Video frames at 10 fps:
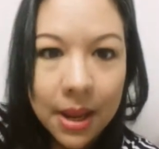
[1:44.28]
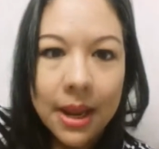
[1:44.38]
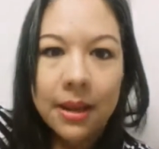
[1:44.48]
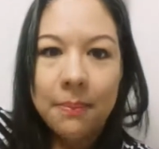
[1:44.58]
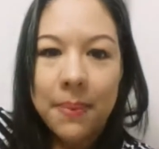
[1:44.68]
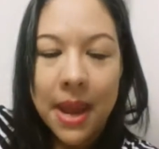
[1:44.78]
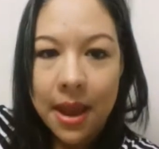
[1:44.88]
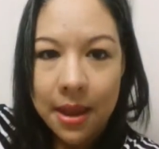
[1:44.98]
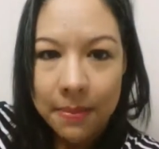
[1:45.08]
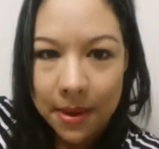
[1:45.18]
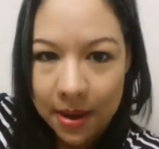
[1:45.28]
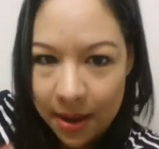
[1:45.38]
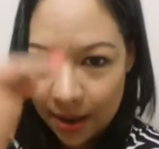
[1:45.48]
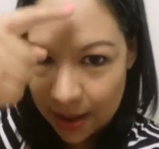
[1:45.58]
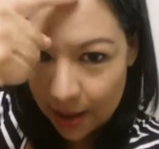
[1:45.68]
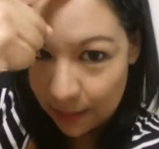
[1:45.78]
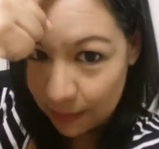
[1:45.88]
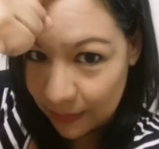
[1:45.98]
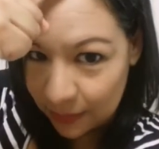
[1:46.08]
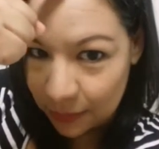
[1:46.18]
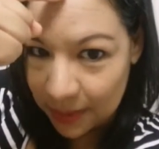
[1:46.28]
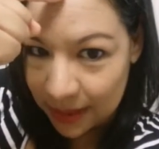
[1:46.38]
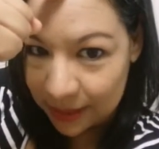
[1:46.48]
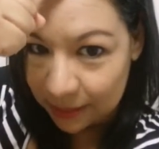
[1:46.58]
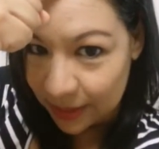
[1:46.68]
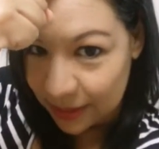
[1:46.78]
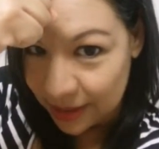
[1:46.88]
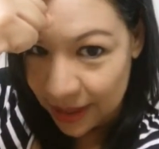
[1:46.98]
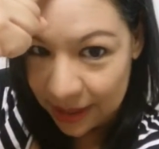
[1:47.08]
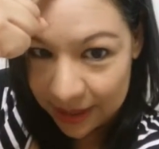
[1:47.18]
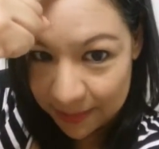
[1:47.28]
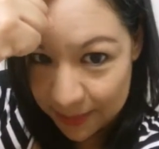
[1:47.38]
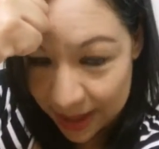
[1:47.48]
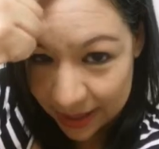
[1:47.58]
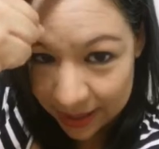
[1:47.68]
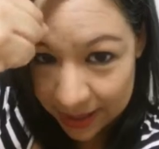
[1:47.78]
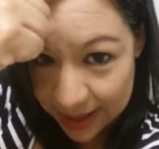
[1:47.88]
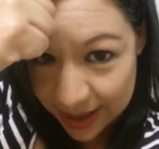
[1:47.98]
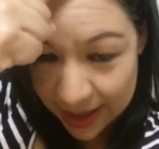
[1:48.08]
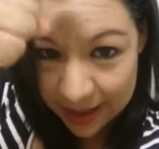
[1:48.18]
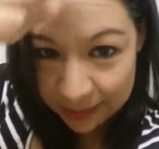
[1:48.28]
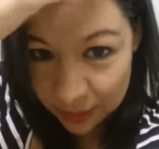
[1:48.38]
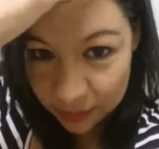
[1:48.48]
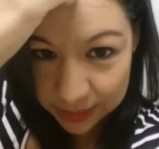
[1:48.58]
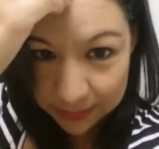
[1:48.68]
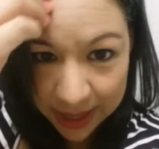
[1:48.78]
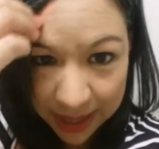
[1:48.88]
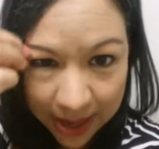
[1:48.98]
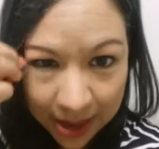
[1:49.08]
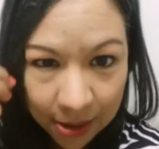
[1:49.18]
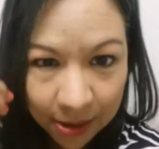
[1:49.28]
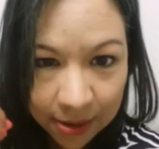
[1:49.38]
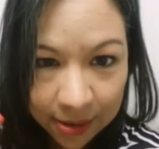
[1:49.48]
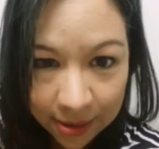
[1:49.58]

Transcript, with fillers: Like, babe. To my husband, yelling in panic. I'm losing my hair.